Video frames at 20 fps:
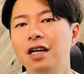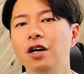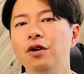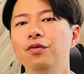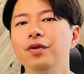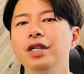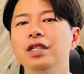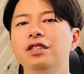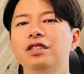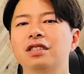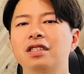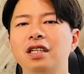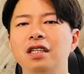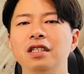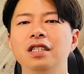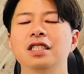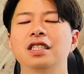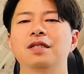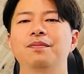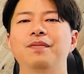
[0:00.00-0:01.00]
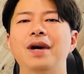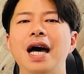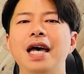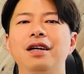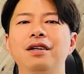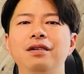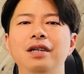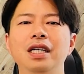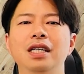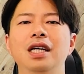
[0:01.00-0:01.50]
with stars by
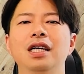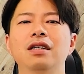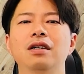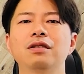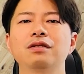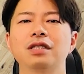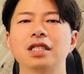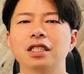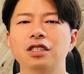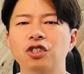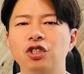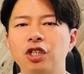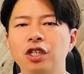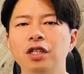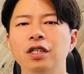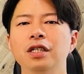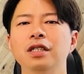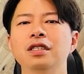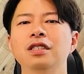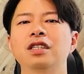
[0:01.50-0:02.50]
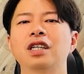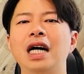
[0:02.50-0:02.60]
clicking on the stars